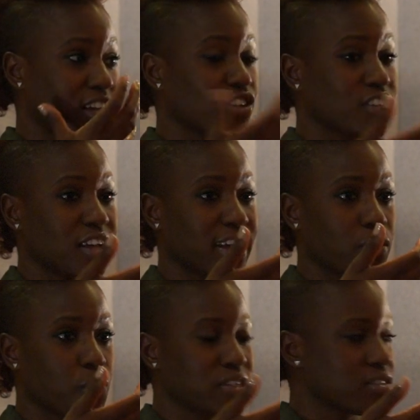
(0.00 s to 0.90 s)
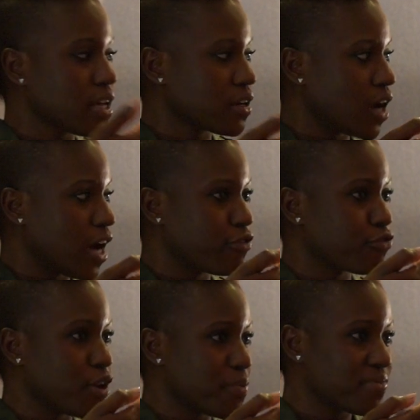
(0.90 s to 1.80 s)
I look like what's that Batman guy
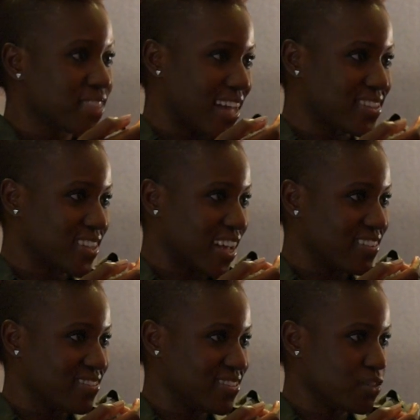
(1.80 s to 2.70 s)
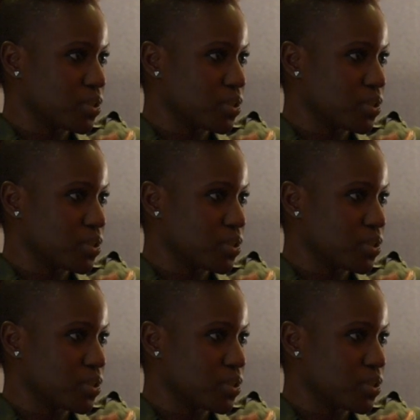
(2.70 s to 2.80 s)
from? that's basically. it.